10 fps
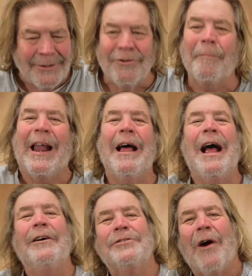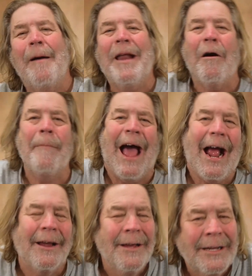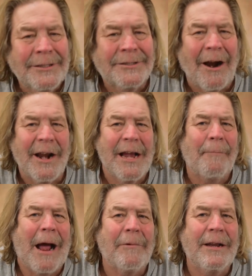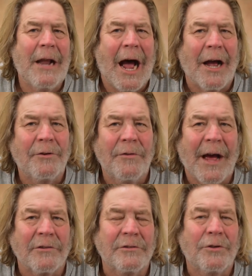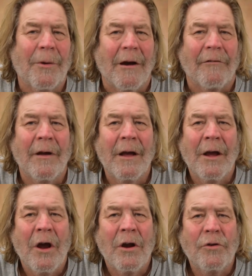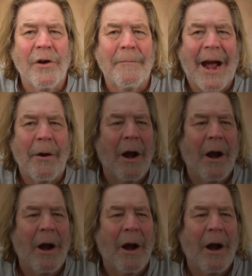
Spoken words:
So I'm now back, starting in probably 2012, doing my